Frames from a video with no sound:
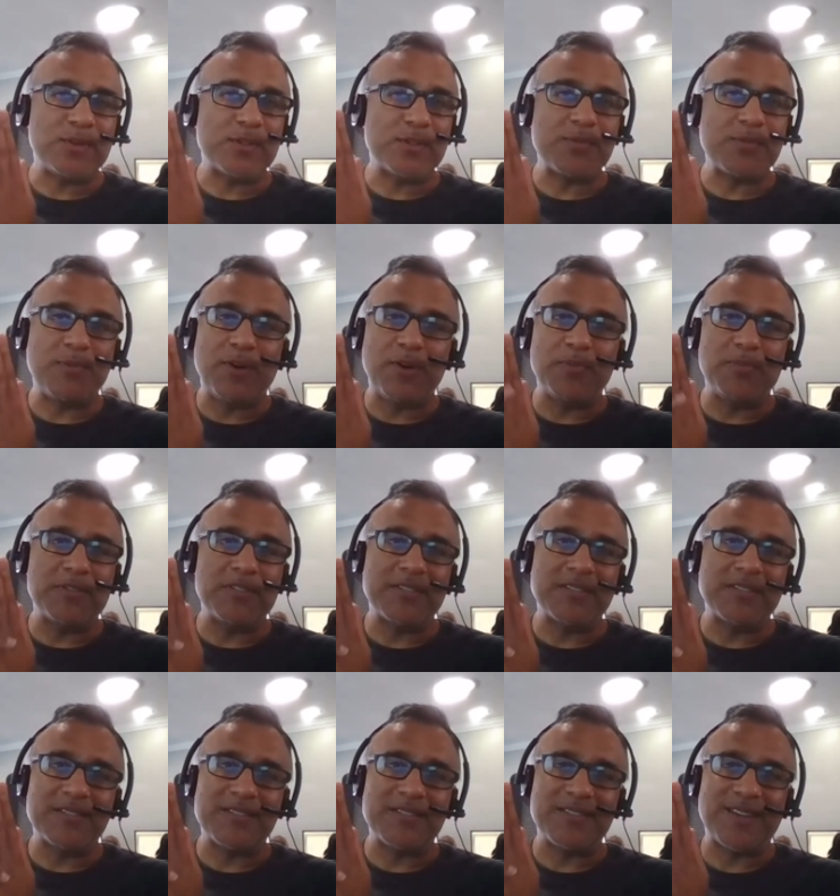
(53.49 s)
small
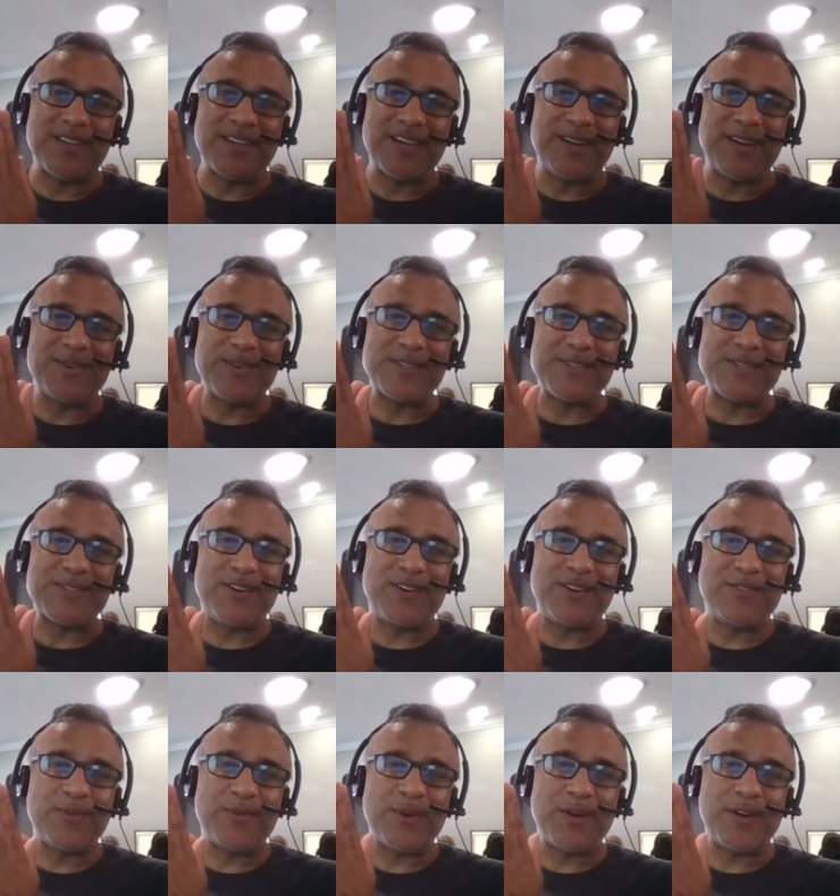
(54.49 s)
business accounting
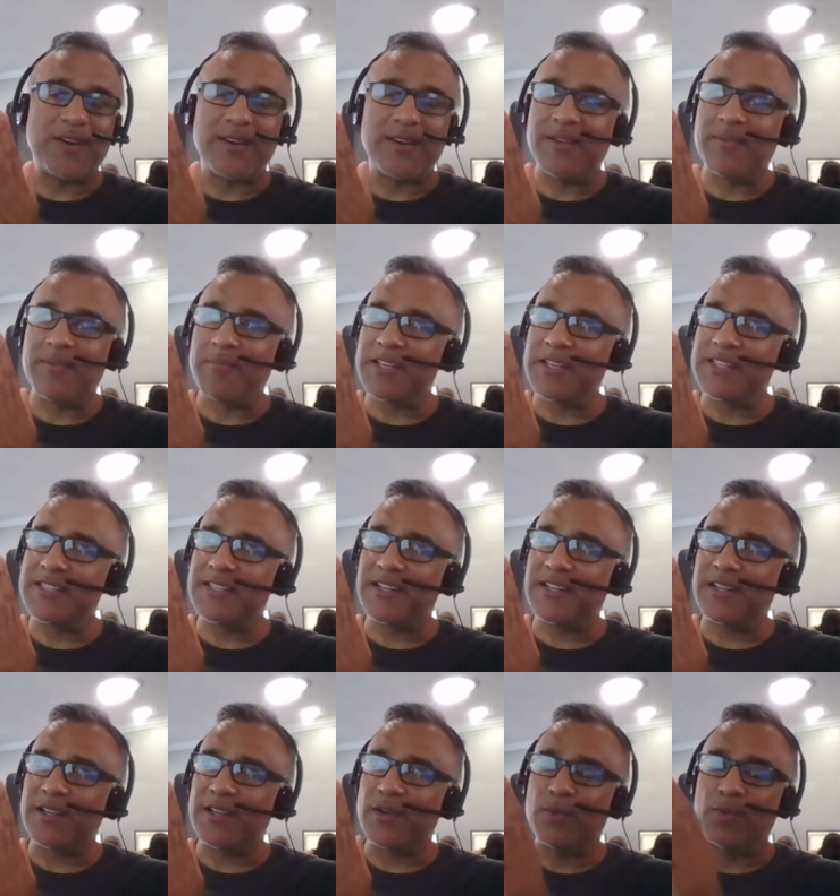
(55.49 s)
software, and
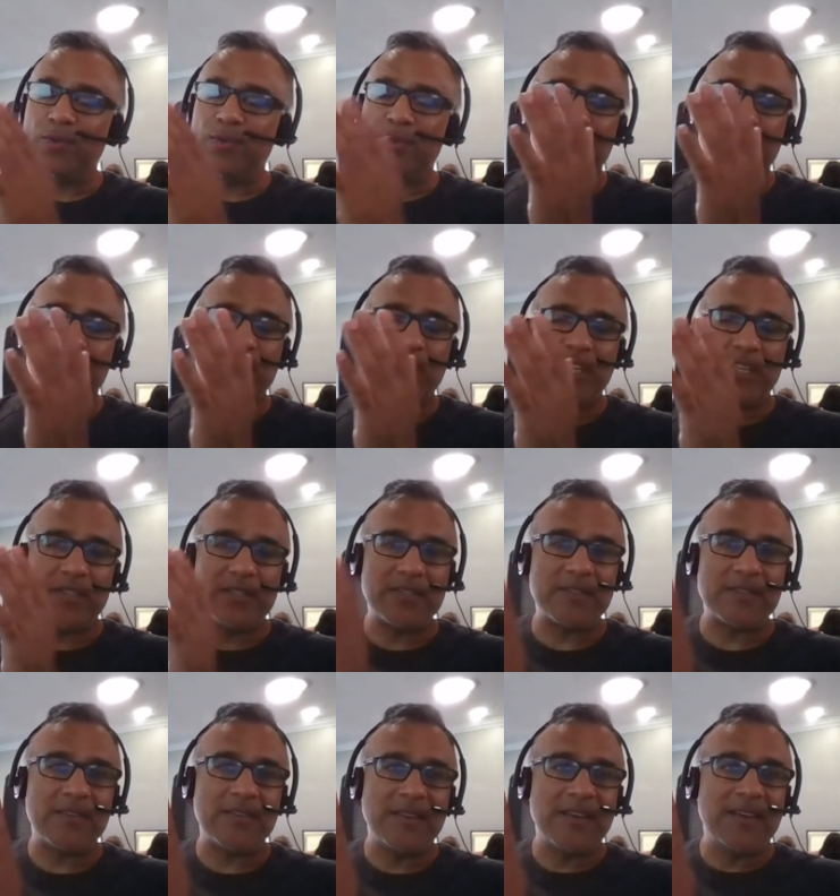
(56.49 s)
basically Google Sheets.